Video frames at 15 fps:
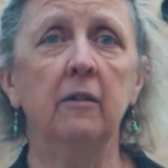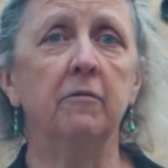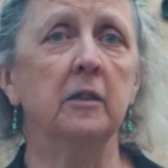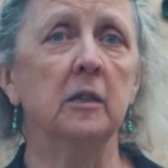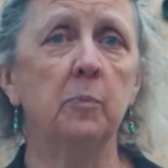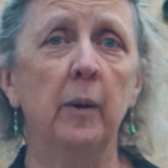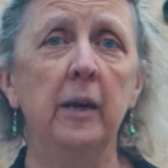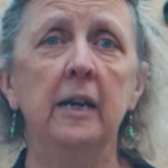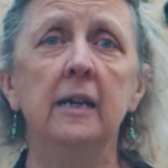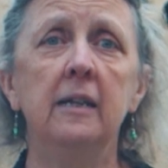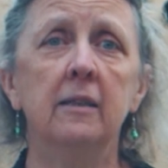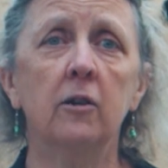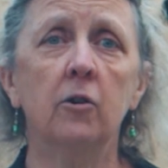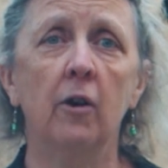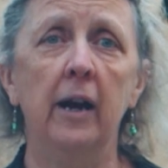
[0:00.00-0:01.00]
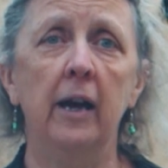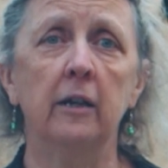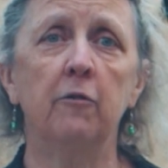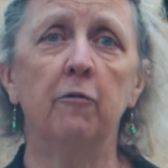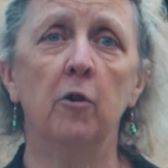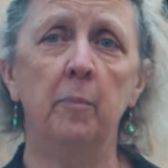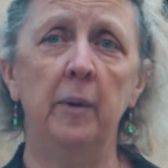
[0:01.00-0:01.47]
If it's been in the
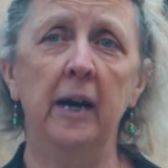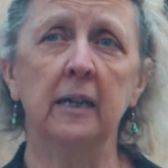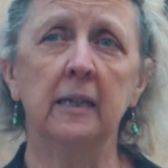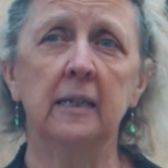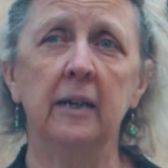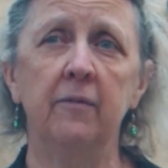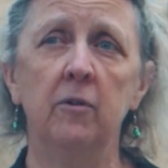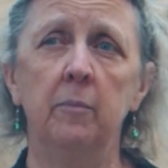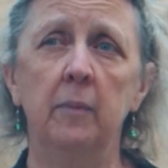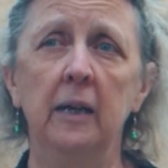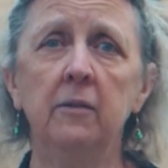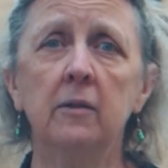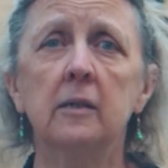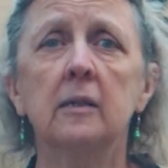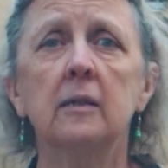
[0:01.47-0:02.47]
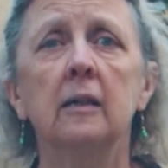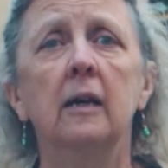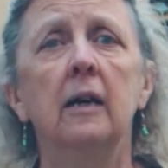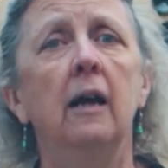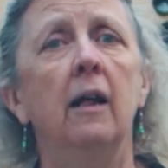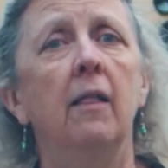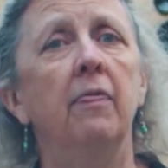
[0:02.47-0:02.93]
ground for about 7 months,
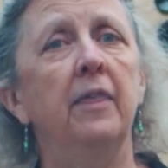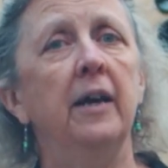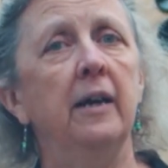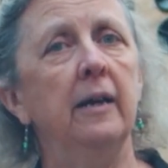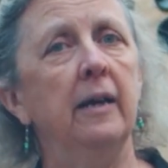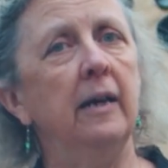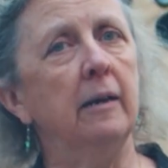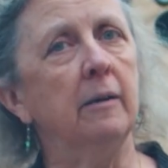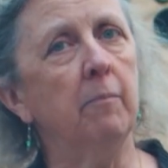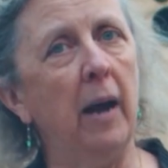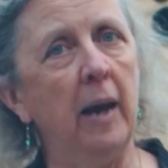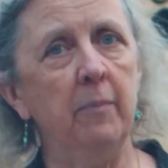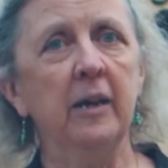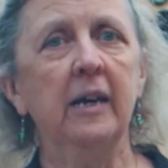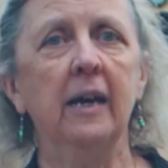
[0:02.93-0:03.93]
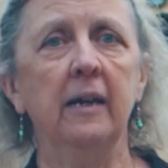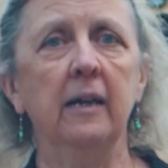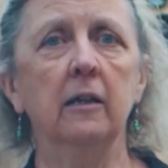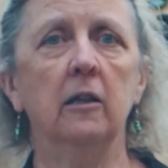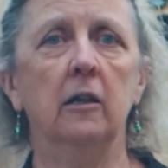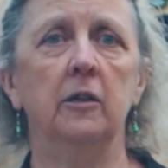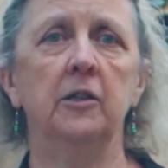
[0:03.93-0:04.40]
then it may be
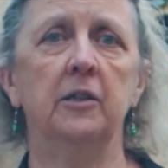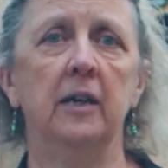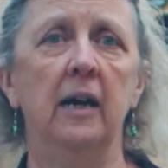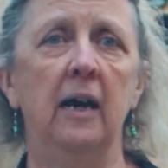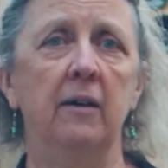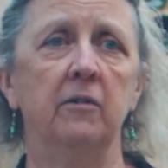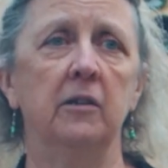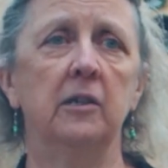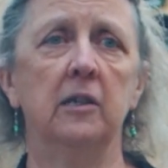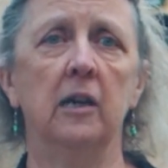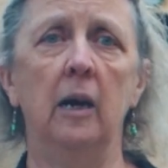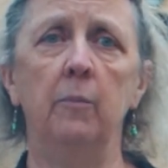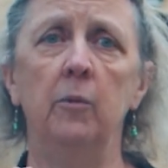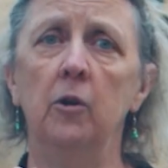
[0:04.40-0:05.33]
getting close to harvest time.